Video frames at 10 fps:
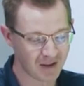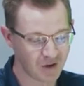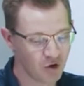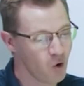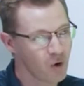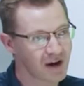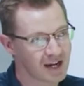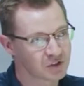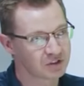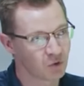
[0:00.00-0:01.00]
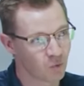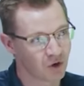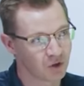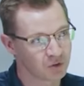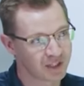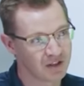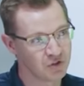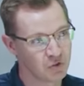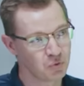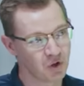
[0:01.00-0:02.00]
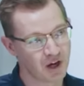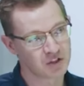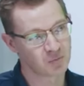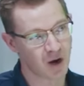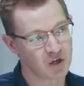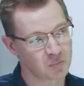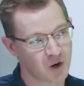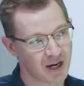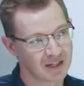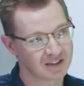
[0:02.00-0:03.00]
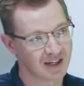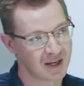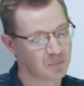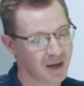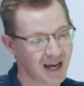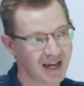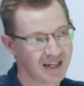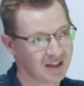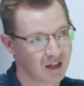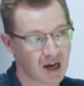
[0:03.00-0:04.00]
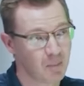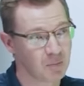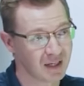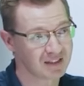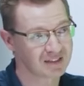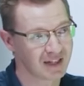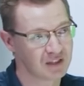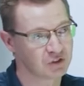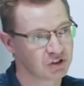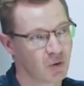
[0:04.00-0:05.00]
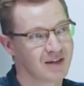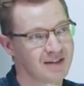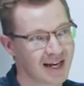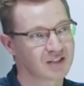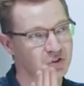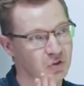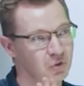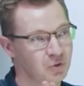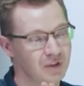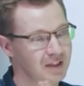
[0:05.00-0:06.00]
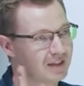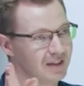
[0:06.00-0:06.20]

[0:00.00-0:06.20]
nowhere else in the world can you launch a brand new product and pay a couple bucks and show it next to